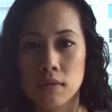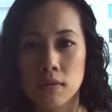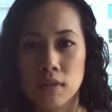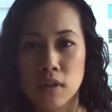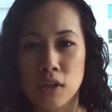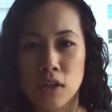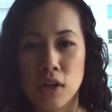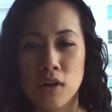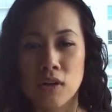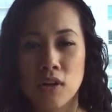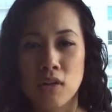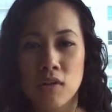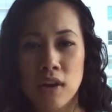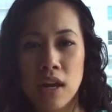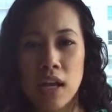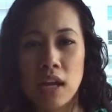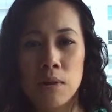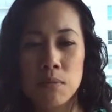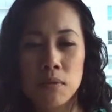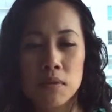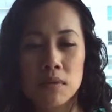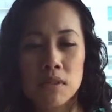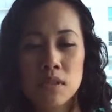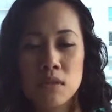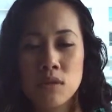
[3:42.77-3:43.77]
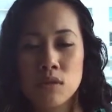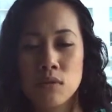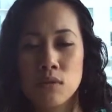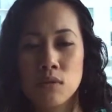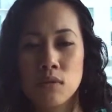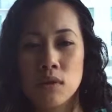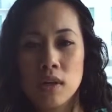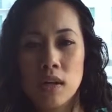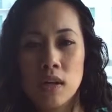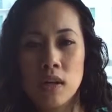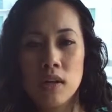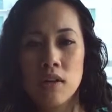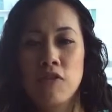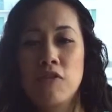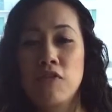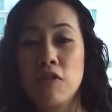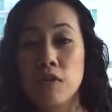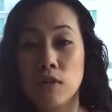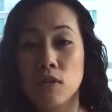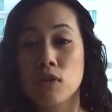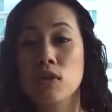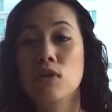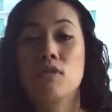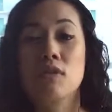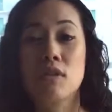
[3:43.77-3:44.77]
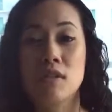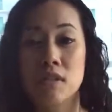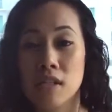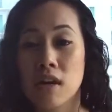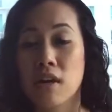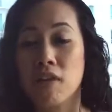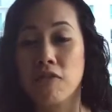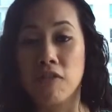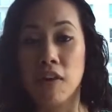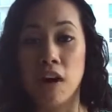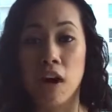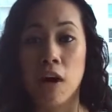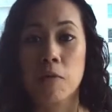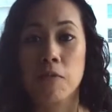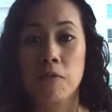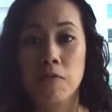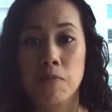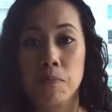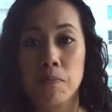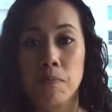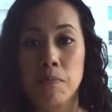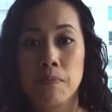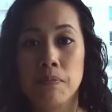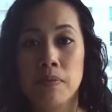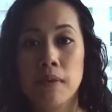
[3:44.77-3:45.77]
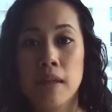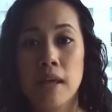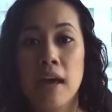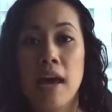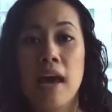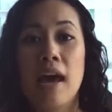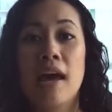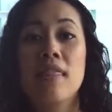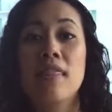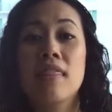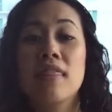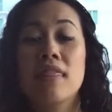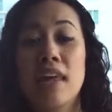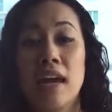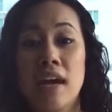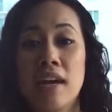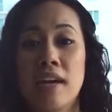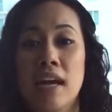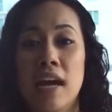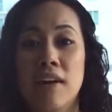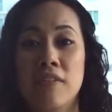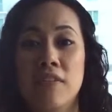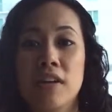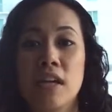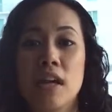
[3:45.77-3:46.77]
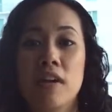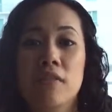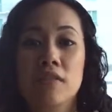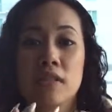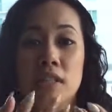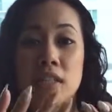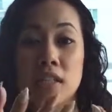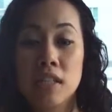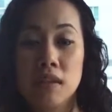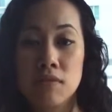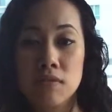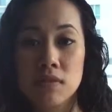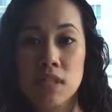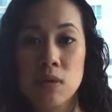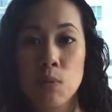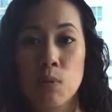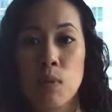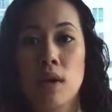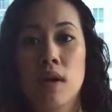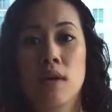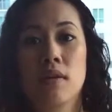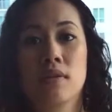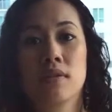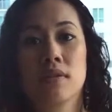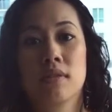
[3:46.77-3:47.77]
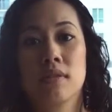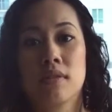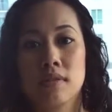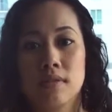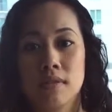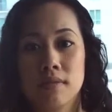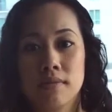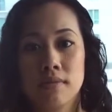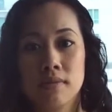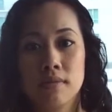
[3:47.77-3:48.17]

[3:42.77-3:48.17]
You're able to fill yourself up and then have enough to give someone else.